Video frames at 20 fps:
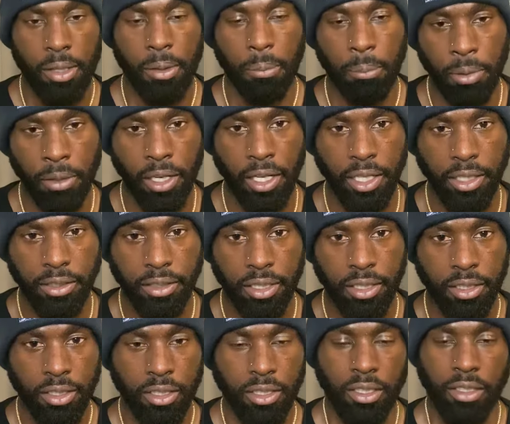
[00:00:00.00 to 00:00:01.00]
But
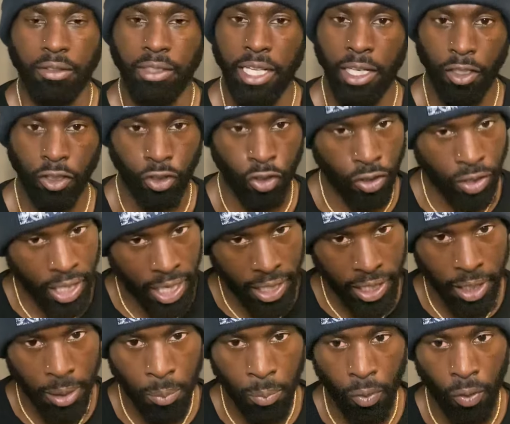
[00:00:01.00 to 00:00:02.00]
they don't do that
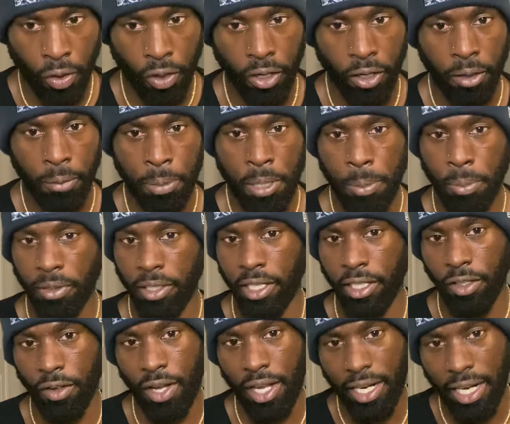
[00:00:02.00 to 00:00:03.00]
anymore. People didn't
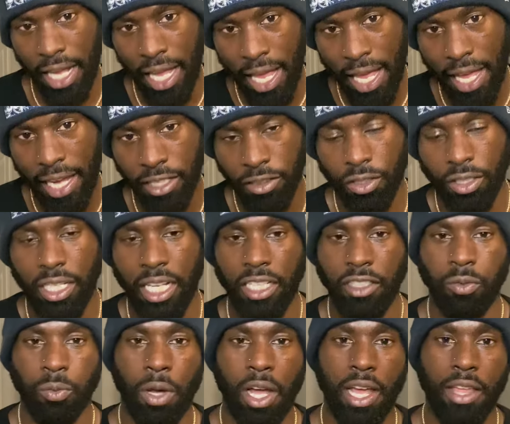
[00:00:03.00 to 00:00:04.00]
know how to act. So
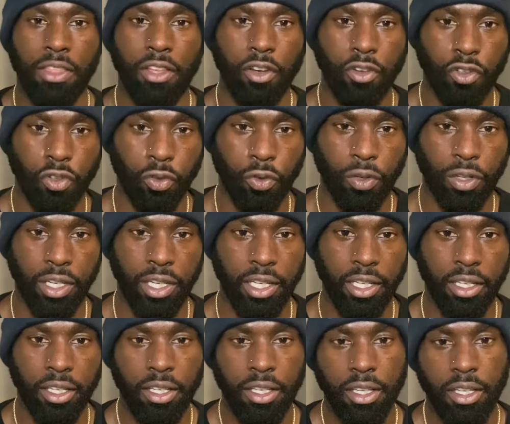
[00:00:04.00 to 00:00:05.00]
that's why they're
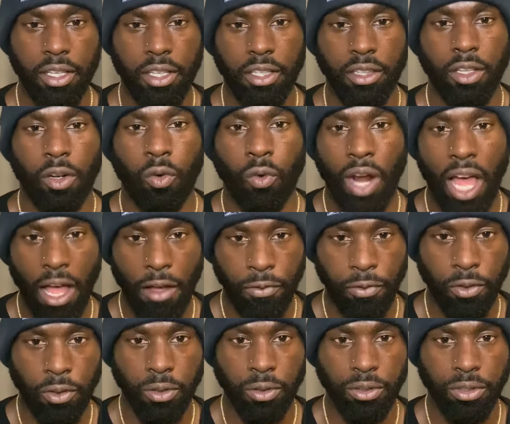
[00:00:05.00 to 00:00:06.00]
doing the
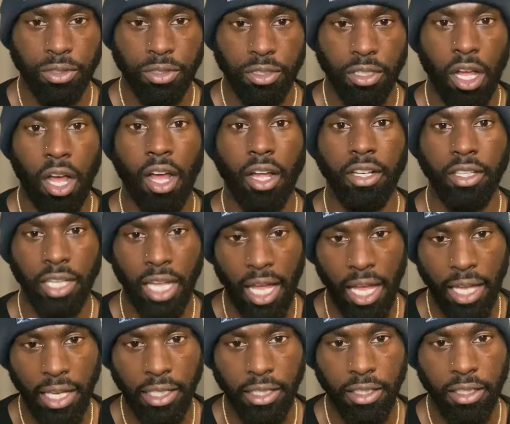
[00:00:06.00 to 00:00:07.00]
raffles
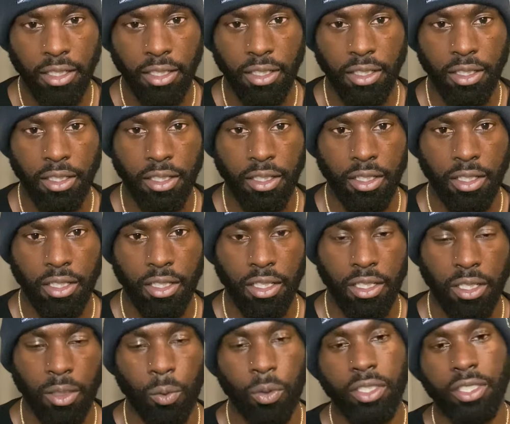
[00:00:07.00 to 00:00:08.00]
online.
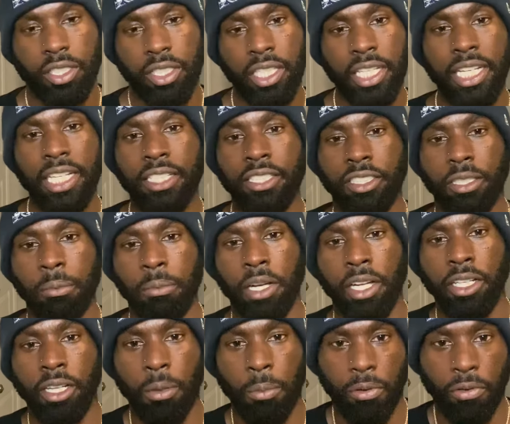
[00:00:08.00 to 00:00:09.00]
Which leads to my
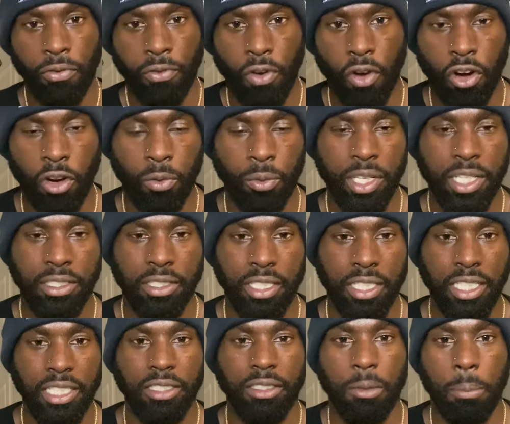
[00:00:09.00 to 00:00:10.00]
number four reason
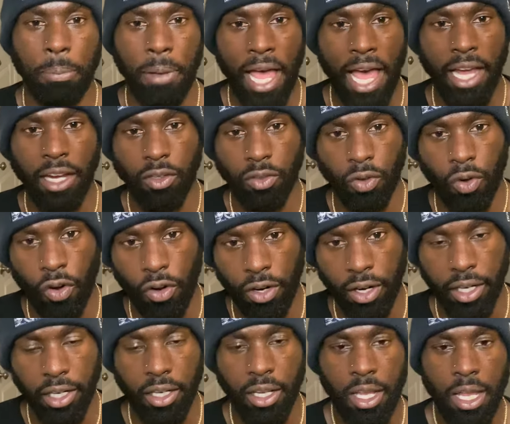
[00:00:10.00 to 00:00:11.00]
is the
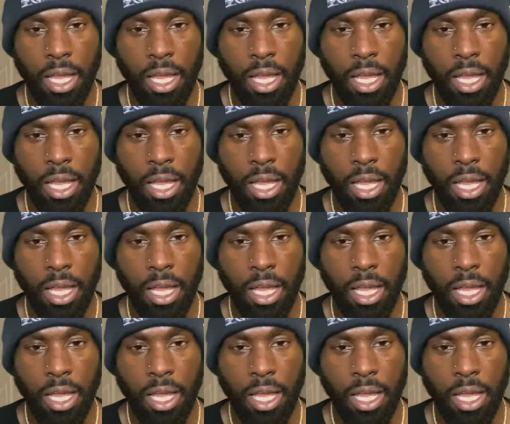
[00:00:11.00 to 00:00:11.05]
backdooring.